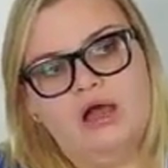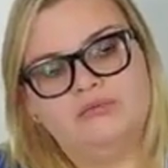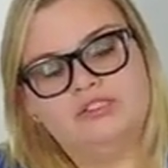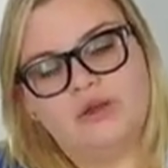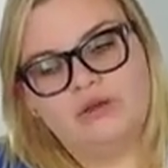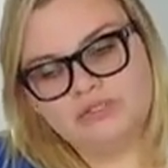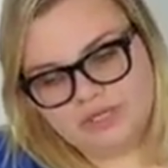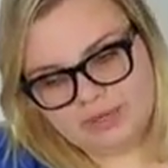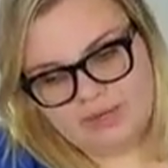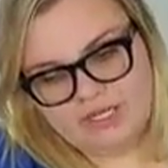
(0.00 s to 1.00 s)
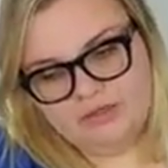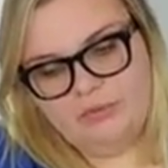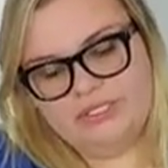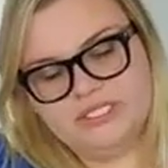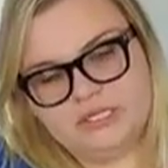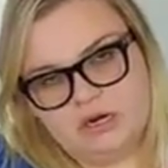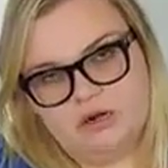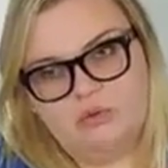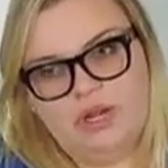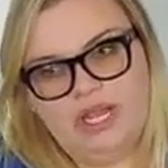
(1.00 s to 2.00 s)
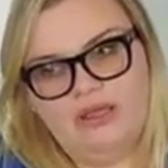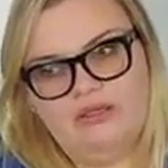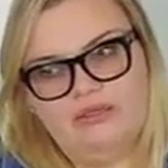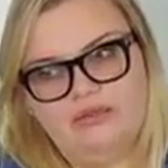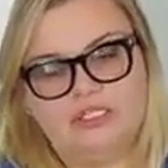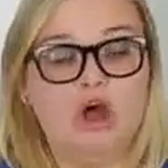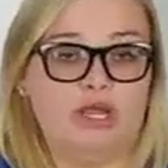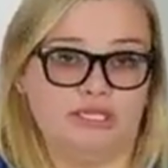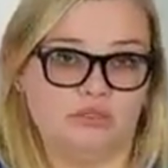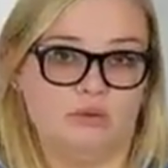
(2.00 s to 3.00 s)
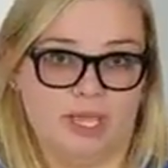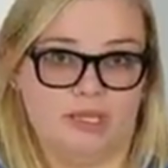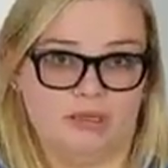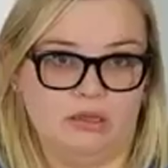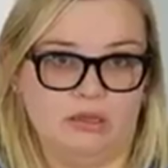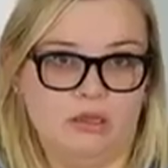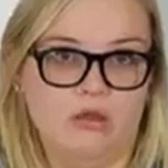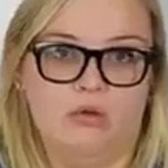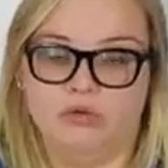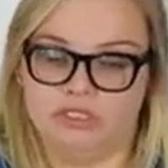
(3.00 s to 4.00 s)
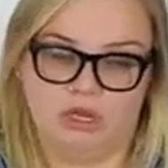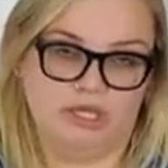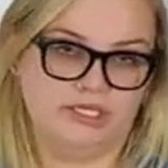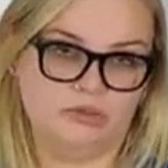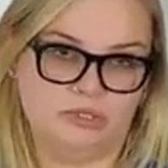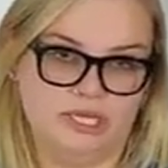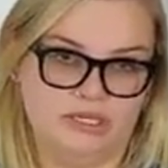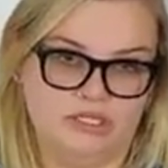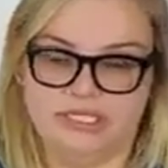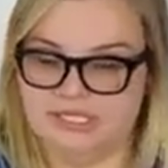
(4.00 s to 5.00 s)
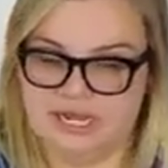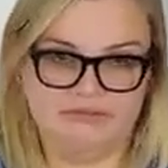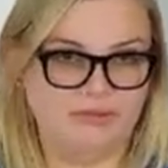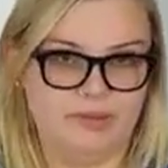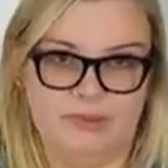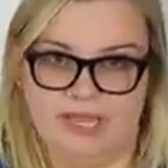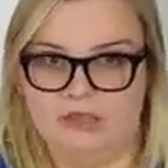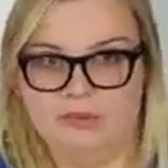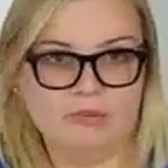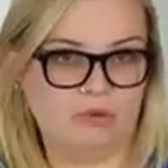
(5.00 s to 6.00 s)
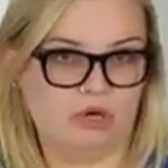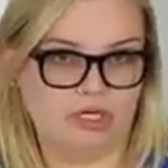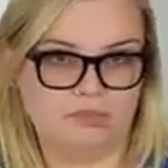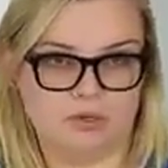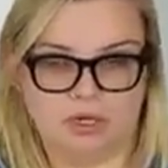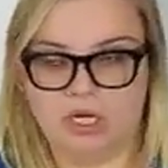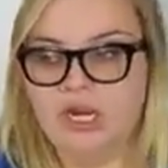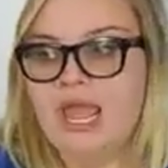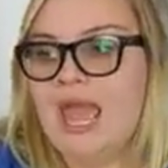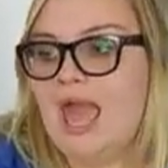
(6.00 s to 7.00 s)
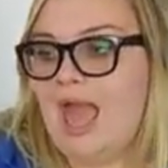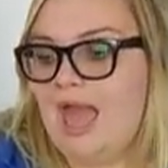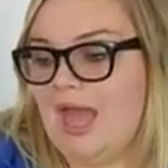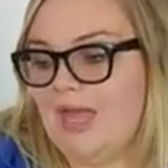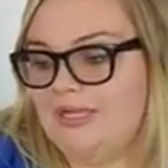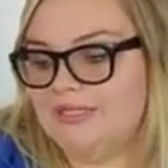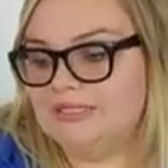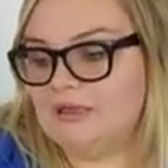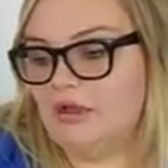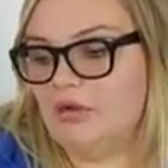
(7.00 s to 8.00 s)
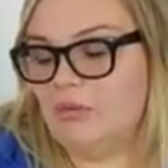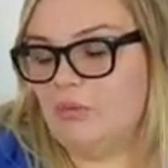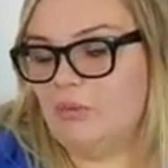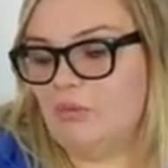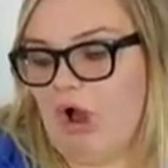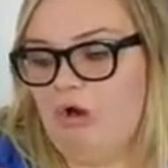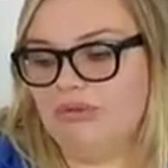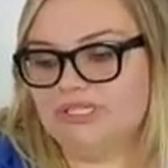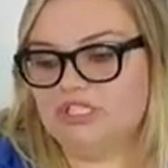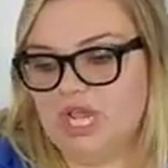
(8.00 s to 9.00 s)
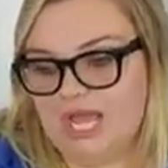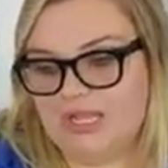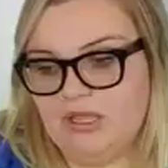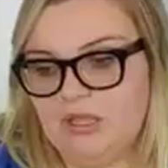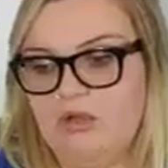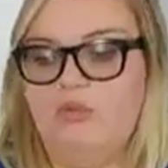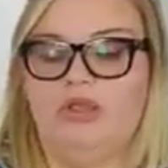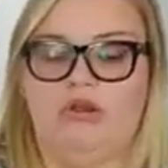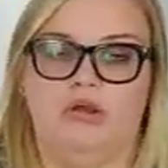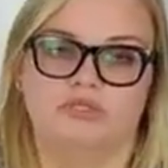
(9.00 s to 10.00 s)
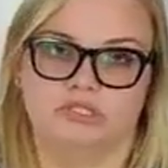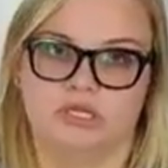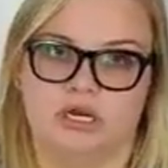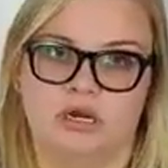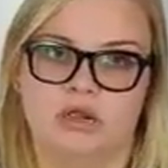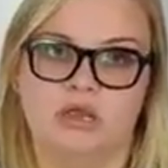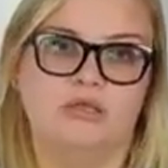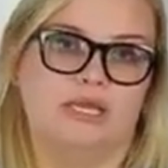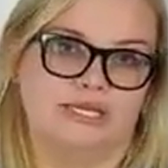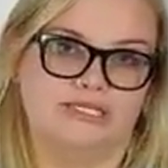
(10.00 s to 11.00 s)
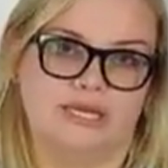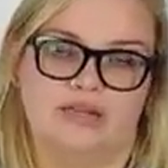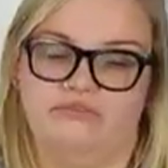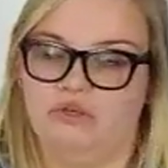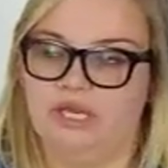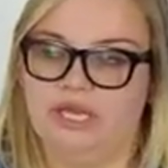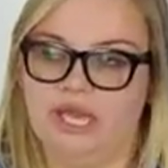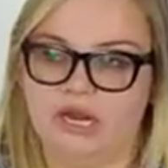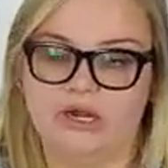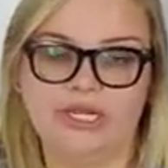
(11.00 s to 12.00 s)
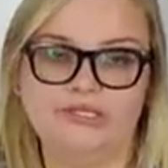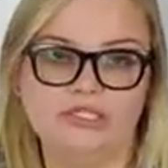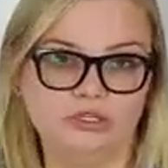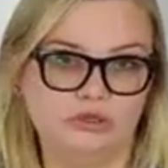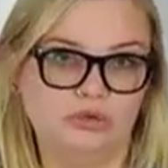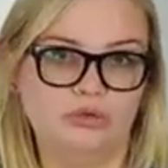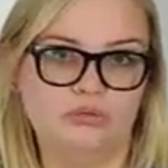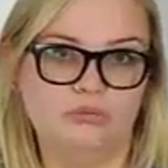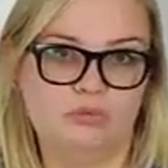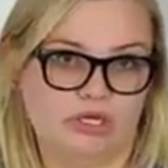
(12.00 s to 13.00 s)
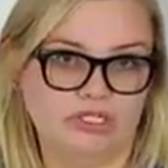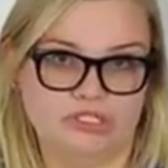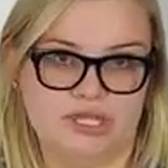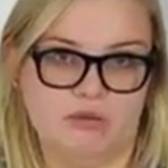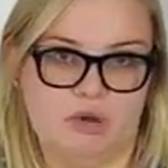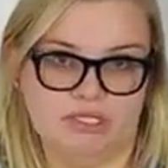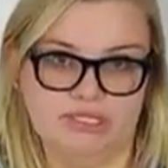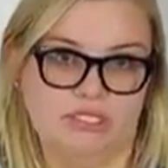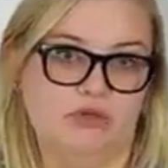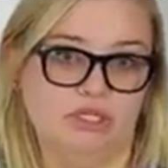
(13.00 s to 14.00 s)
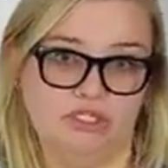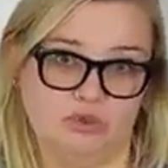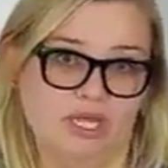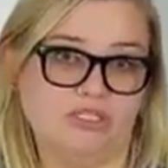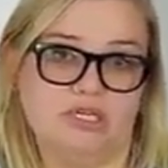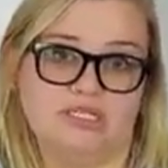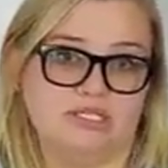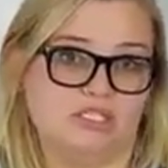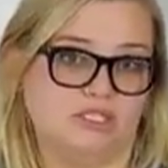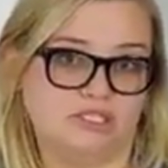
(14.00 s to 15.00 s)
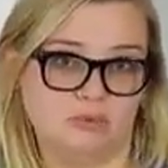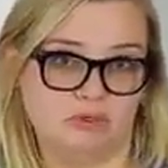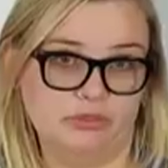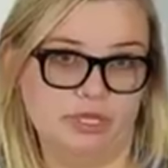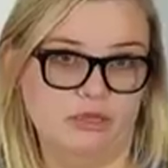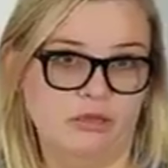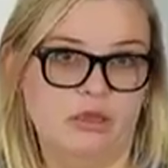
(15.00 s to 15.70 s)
So I always recommend we start with talking to a bank. We're talking to a lender. It doesn't have to be a bank, it could be a mortgage broker. And always check what your options are. Like I said, if you can carry 2 mortgages at once and you can do that transition smoothly,